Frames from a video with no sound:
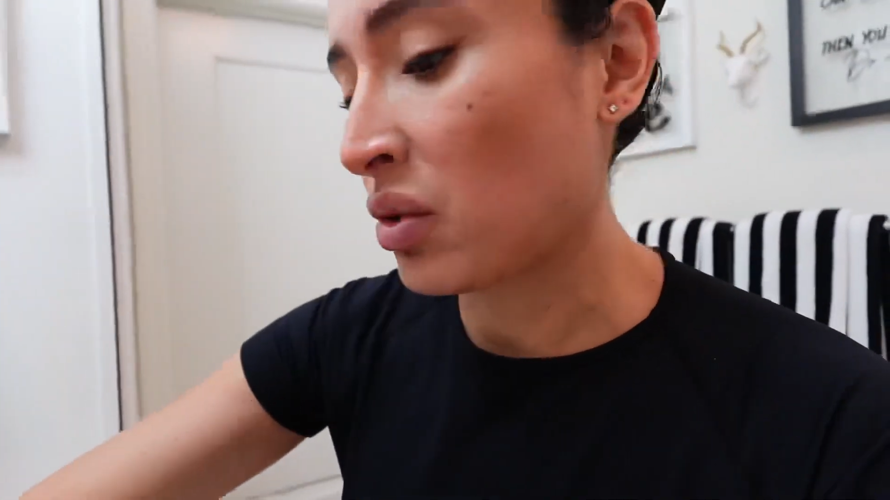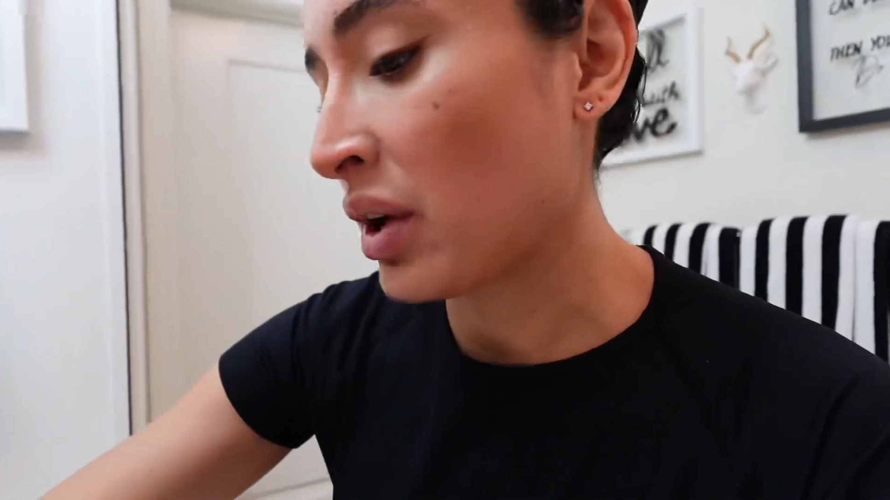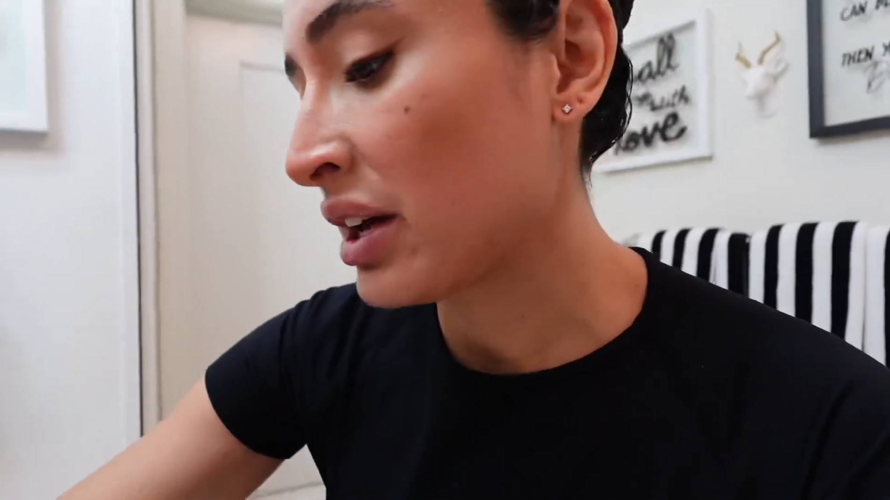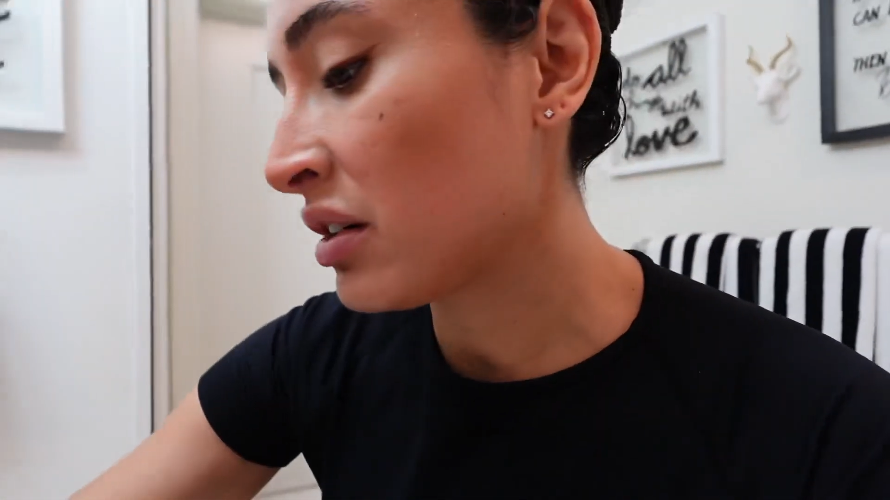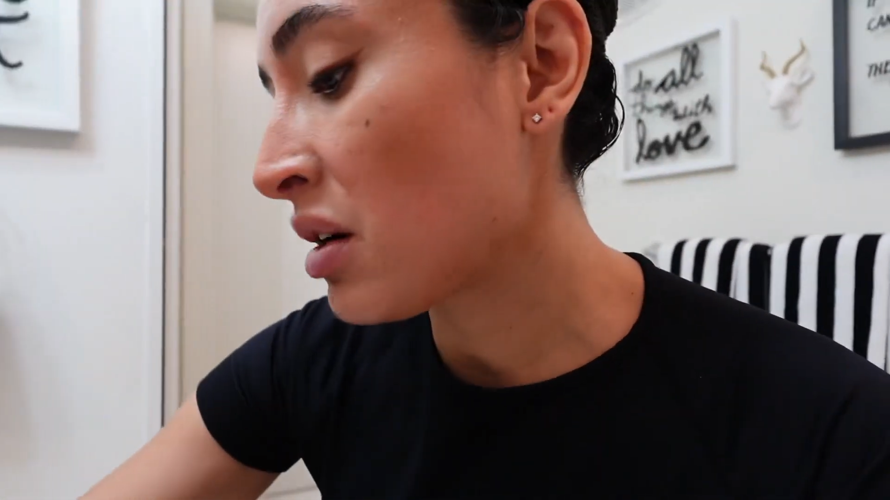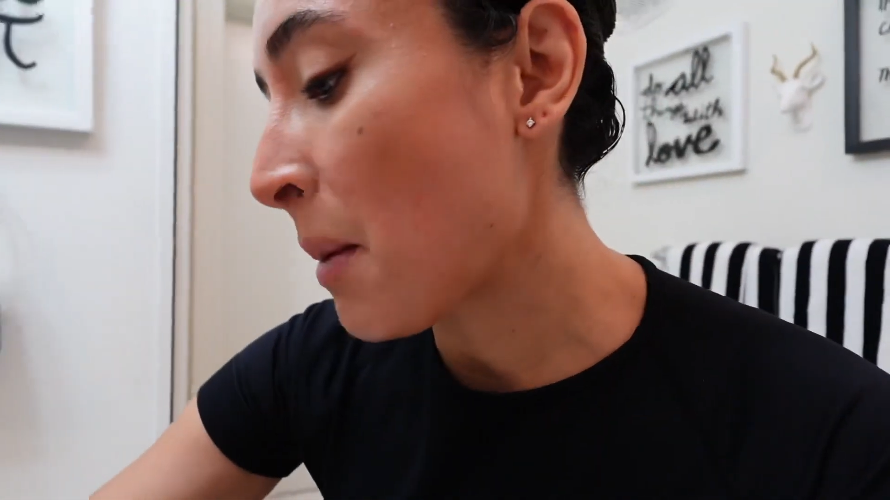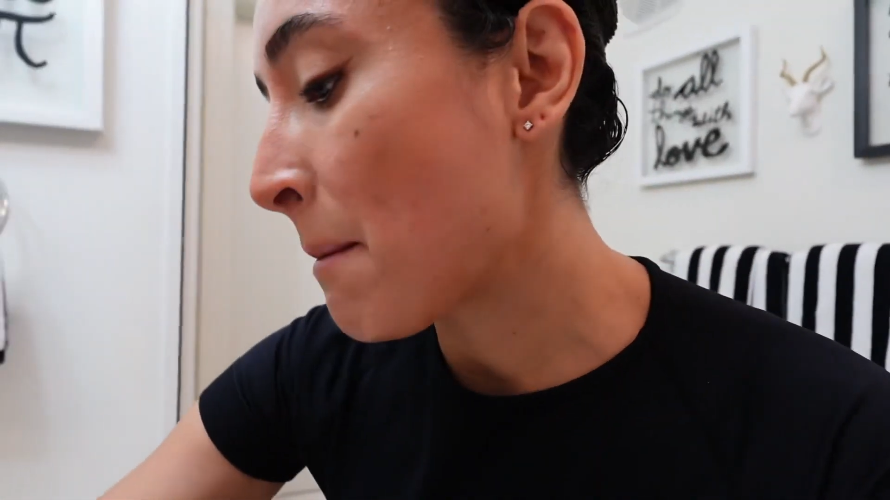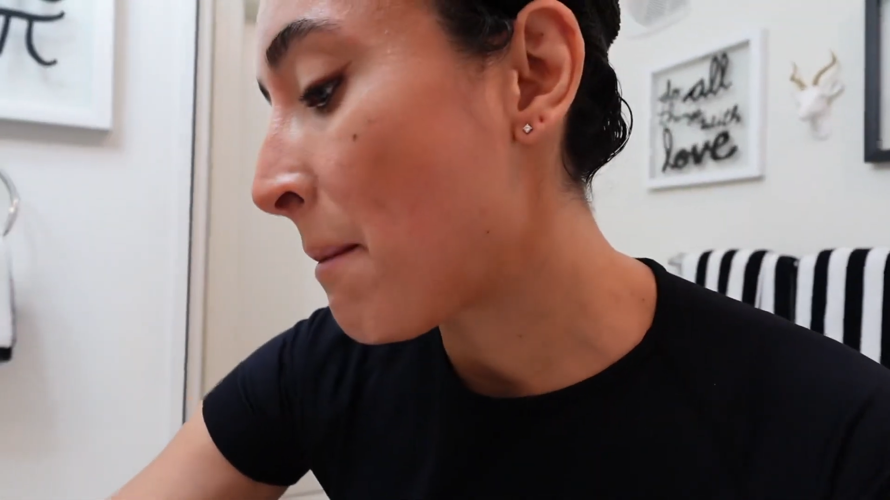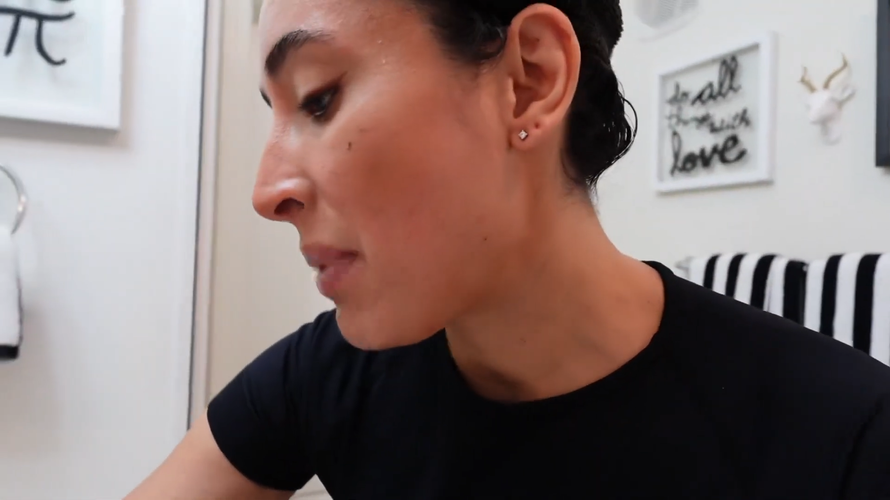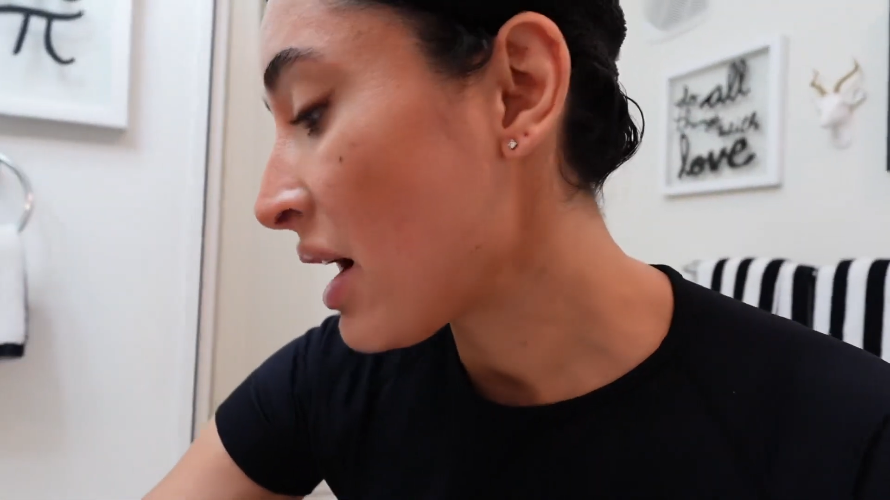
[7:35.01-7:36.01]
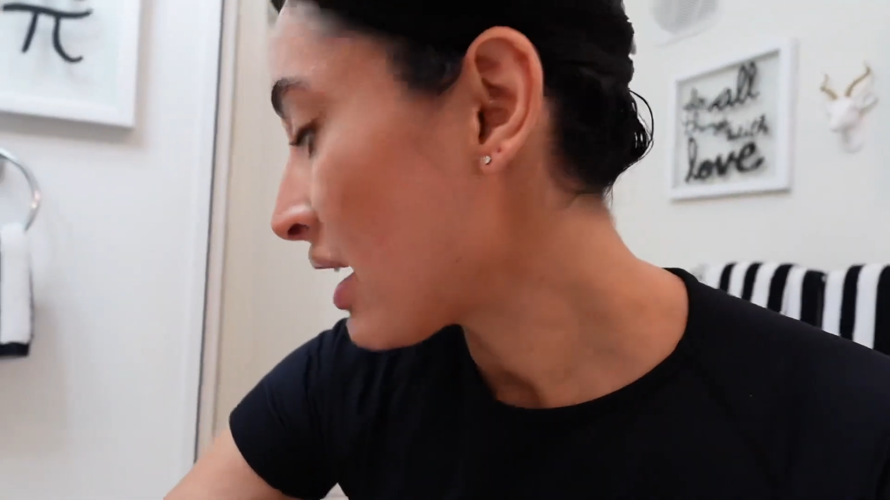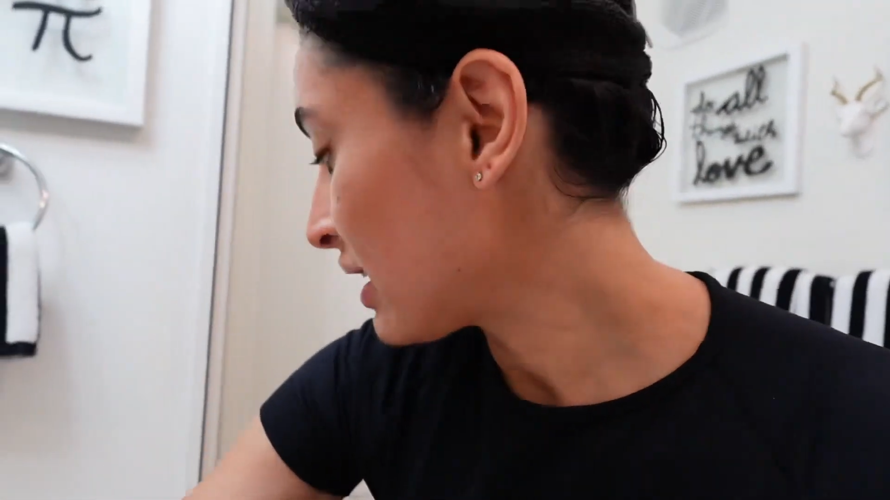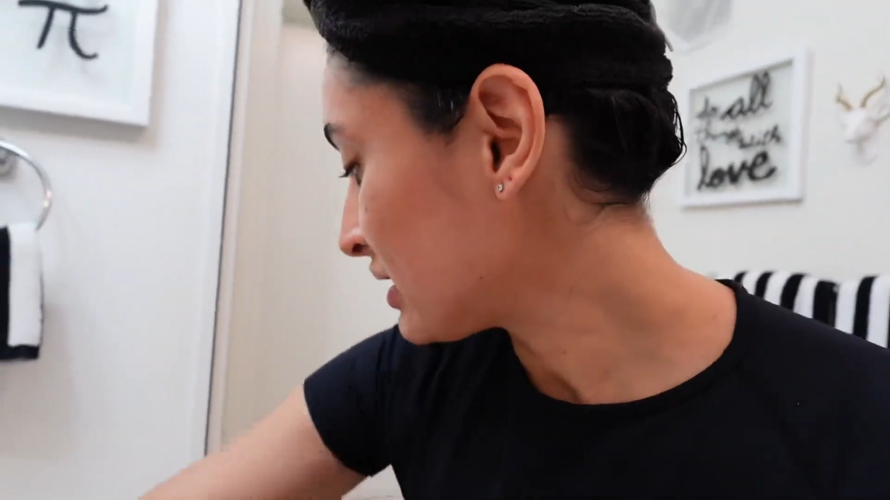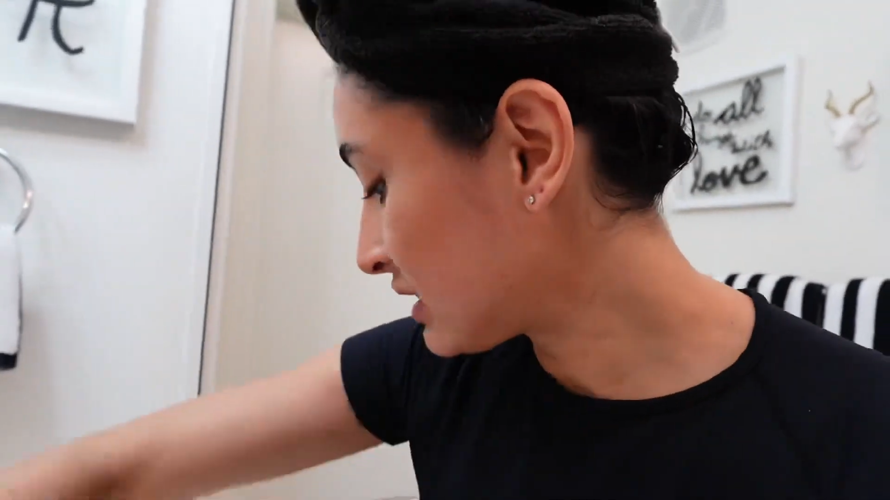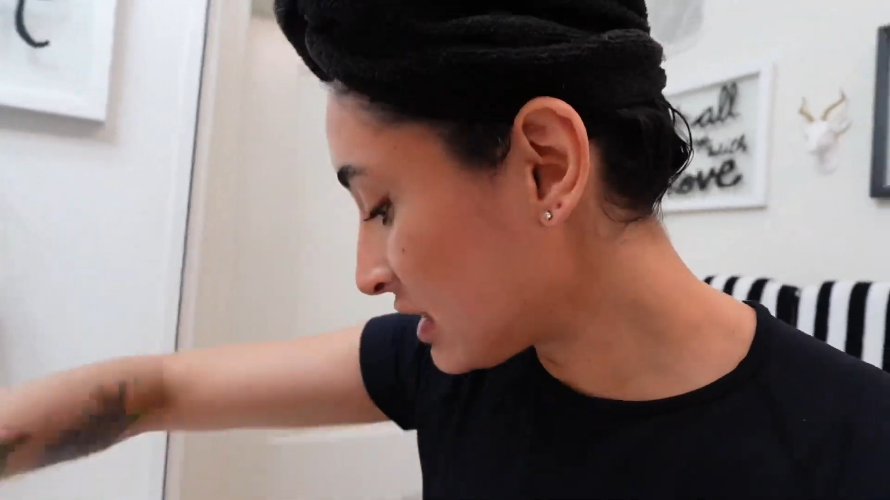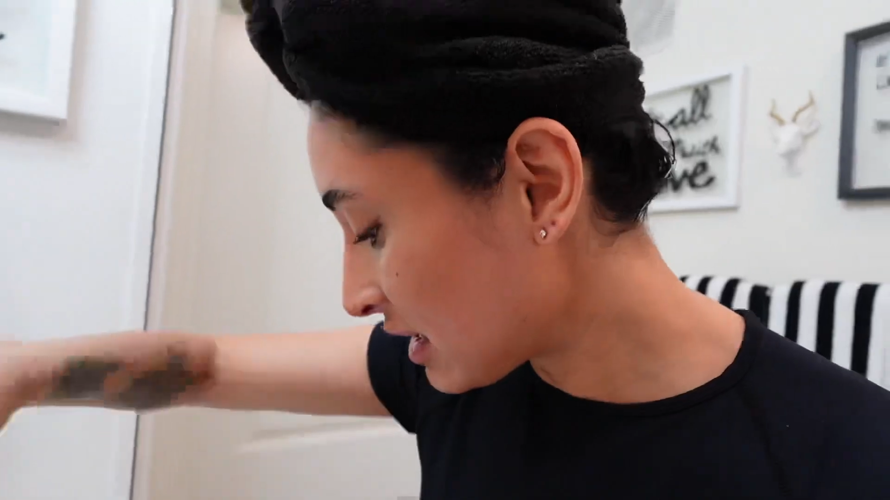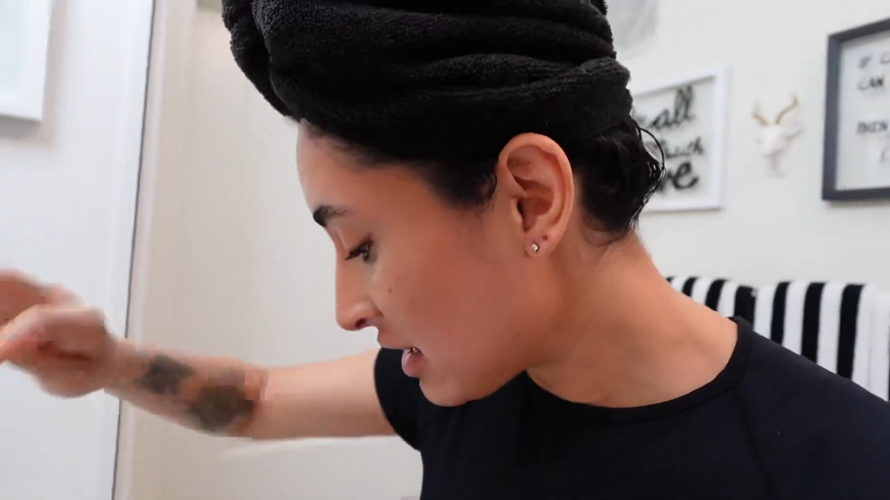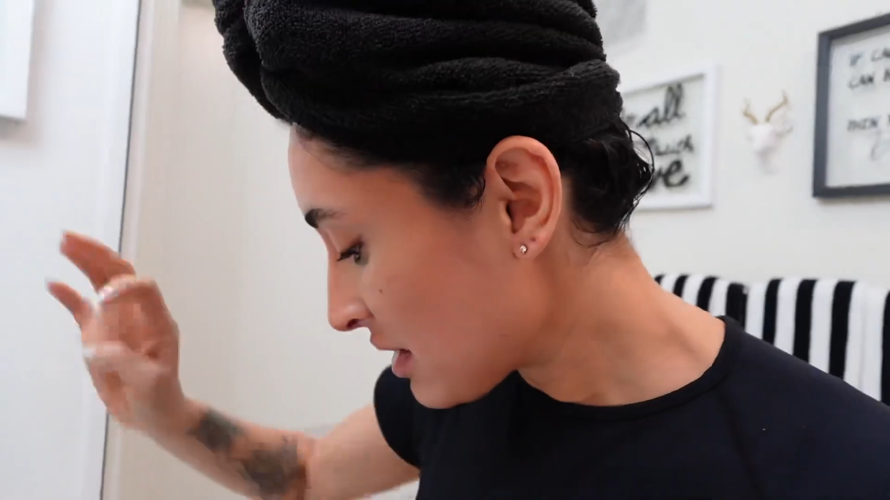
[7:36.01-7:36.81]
oil, but